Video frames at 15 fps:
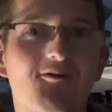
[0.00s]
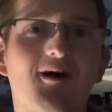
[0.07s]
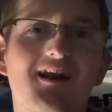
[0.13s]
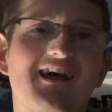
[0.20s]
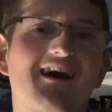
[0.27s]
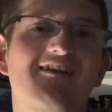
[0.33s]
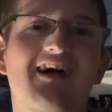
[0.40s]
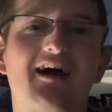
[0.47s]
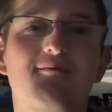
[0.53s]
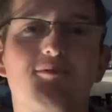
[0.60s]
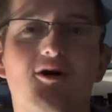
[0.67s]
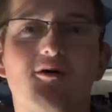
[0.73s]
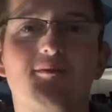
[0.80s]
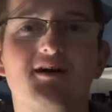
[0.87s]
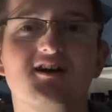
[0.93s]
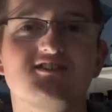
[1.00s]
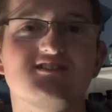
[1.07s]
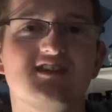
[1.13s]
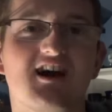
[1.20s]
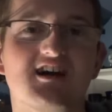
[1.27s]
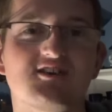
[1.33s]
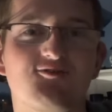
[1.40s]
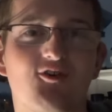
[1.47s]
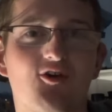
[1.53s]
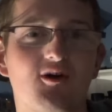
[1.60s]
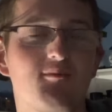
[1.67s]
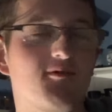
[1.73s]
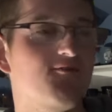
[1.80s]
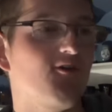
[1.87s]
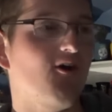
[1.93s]
went out there and bought merchandise for it
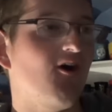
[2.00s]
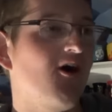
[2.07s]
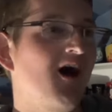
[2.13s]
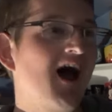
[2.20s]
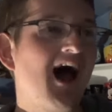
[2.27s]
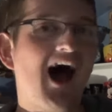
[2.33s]
before.